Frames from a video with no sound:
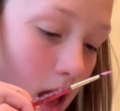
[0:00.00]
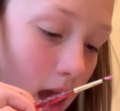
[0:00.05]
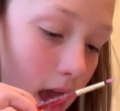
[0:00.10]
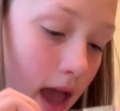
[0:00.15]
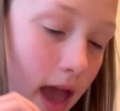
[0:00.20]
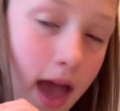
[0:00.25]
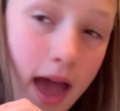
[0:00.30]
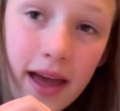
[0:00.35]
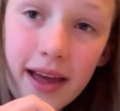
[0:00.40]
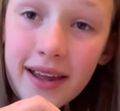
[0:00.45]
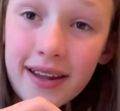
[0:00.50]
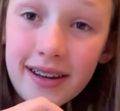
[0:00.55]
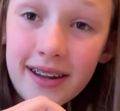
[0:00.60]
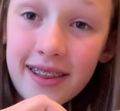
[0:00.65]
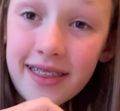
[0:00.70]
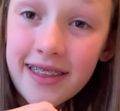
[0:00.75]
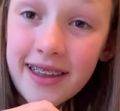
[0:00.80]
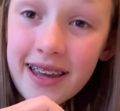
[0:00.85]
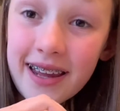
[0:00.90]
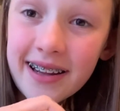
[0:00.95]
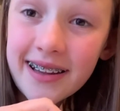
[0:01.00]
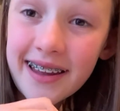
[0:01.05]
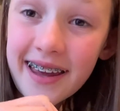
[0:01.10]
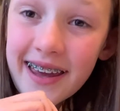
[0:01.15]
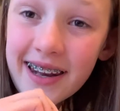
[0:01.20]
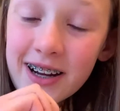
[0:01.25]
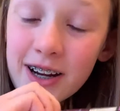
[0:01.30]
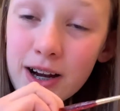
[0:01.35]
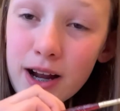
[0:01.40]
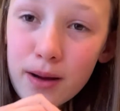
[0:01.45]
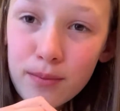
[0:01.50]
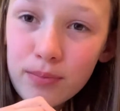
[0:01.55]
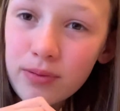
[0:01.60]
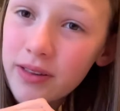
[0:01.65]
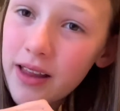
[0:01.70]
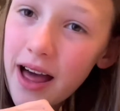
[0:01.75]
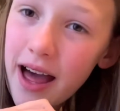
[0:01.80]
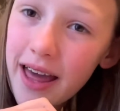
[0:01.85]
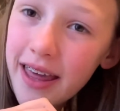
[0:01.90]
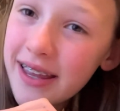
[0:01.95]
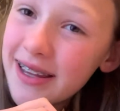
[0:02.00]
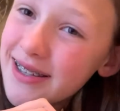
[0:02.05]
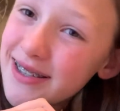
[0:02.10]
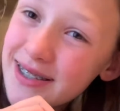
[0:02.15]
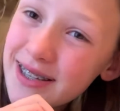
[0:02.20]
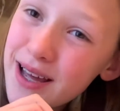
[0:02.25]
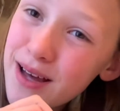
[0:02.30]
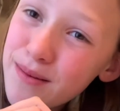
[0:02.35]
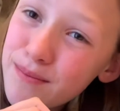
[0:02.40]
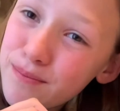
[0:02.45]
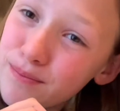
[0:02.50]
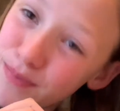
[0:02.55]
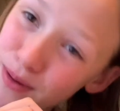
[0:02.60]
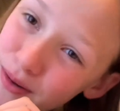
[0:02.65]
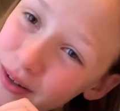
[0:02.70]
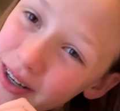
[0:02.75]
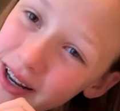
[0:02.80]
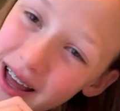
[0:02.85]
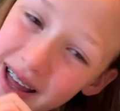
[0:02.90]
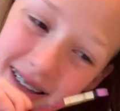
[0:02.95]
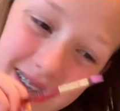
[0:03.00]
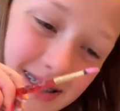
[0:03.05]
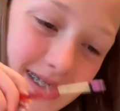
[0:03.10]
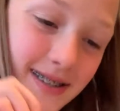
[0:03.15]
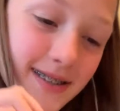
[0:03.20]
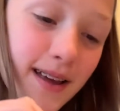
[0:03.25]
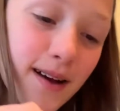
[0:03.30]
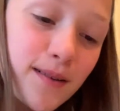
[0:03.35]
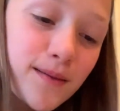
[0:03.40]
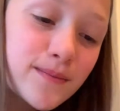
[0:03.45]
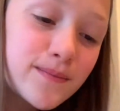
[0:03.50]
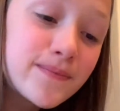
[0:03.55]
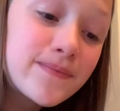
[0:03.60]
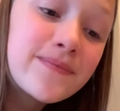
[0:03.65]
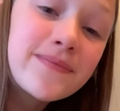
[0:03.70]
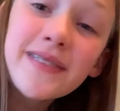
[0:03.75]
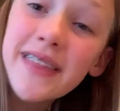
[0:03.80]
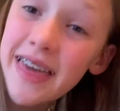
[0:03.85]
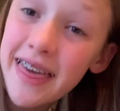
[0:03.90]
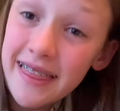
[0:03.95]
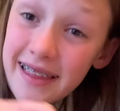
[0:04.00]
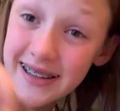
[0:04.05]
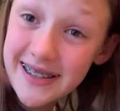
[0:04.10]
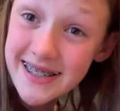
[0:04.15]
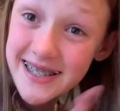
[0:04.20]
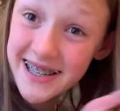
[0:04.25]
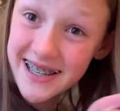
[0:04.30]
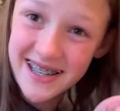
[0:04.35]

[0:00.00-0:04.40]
and then later apply some polka dots. So let's get